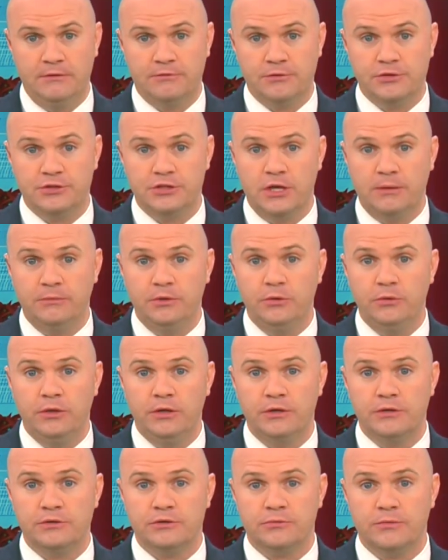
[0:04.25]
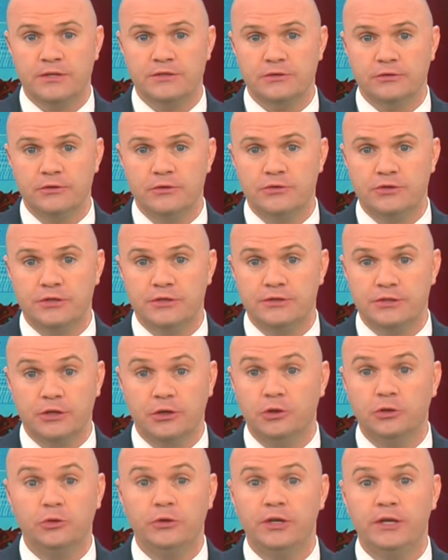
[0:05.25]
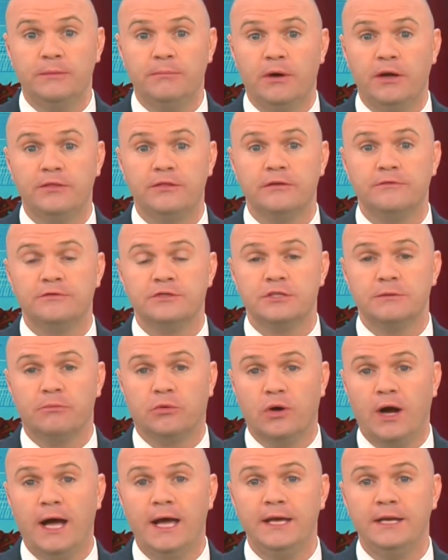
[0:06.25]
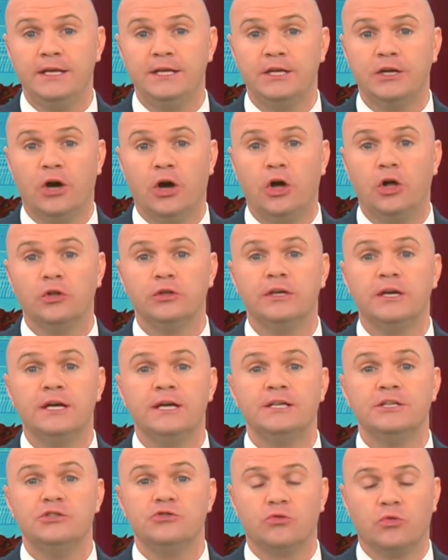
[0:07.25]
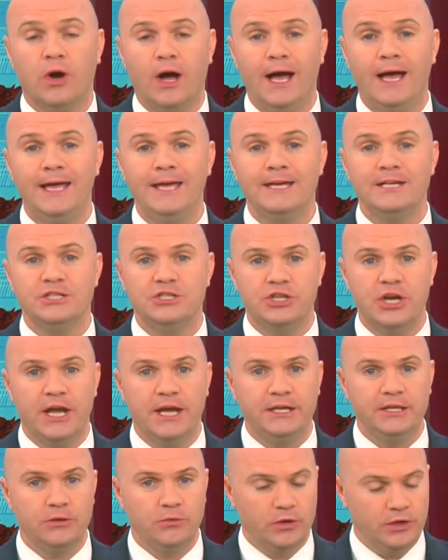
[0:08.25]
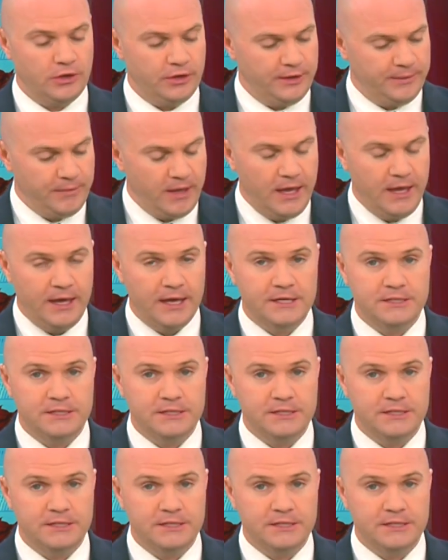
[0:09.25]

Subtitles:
For some, New Year's resolutions, including a month of sobriety called Dry January.